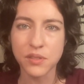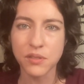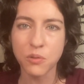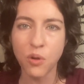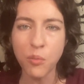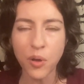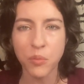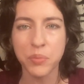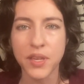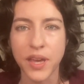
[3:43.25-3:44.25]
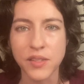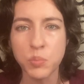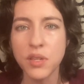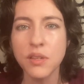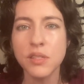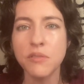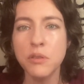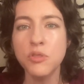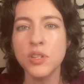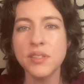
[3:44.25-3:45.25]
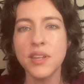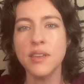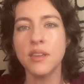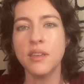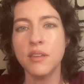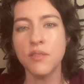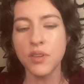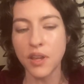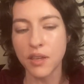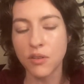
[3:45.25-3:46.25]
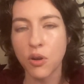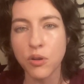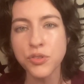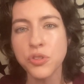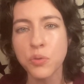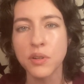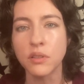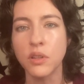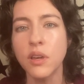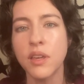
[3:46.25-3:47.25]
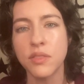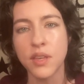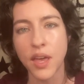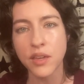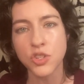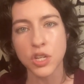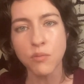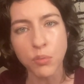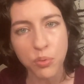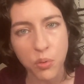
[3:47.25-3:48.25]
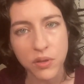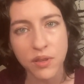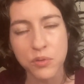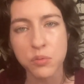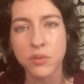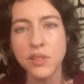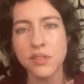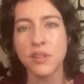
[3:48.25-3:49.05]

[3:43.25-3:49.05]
Cuomo BS, because if you just take even a cursory look at the AG report that was released,